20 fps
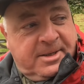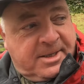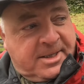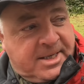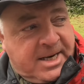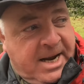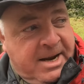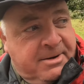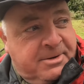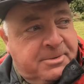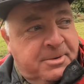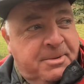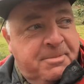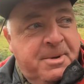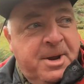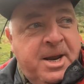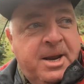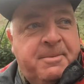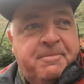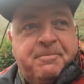Dave's with
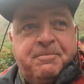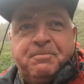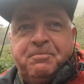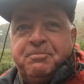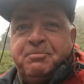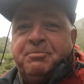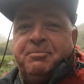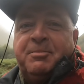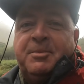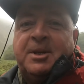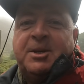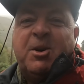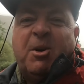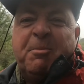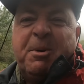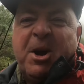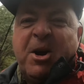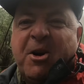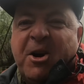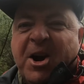me, so I'll
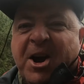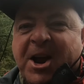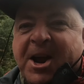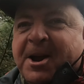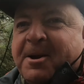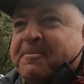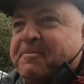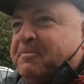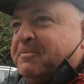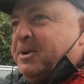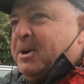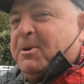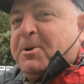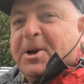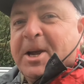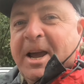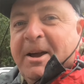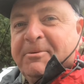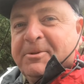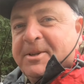be alright. He'll
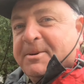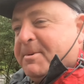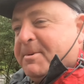look after